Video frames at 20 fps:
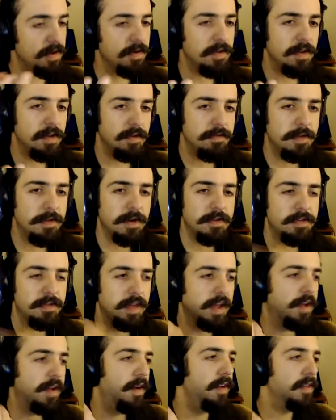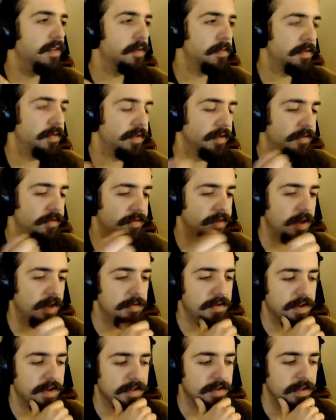folks that call themselves
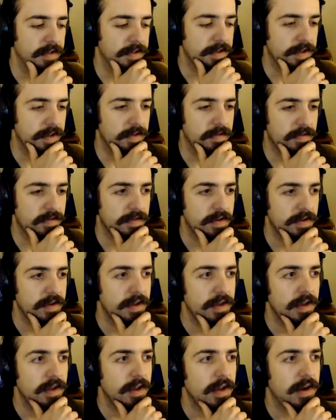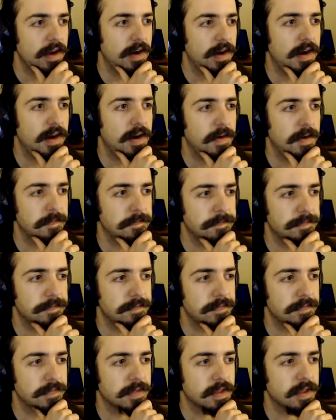skeptics at least, um,
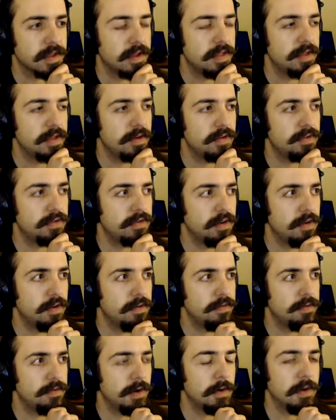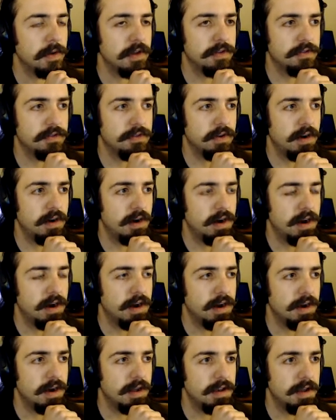they're so focused
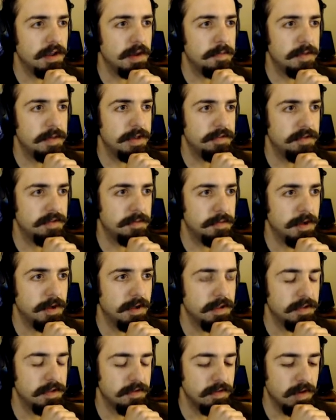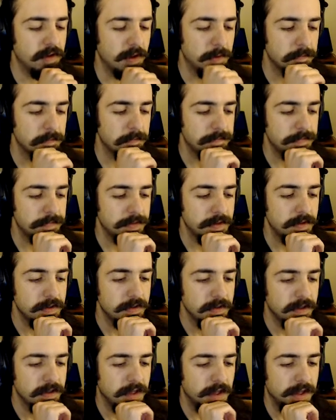on epistemology
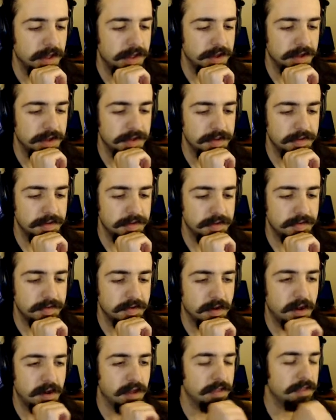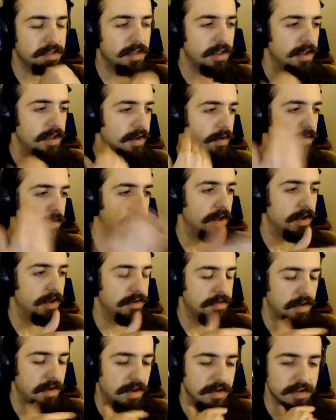and the
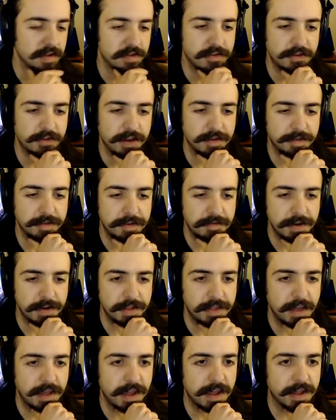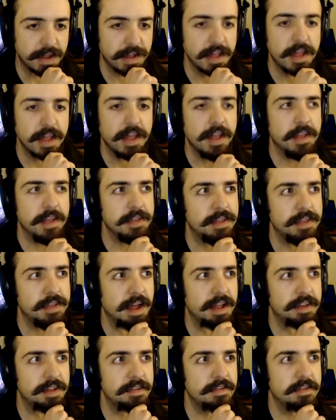ontology of everything
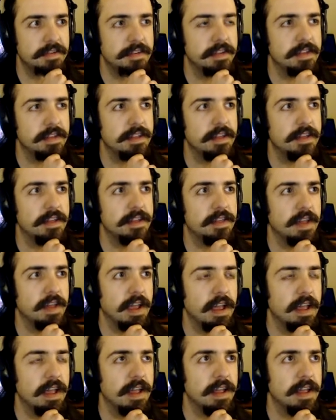that they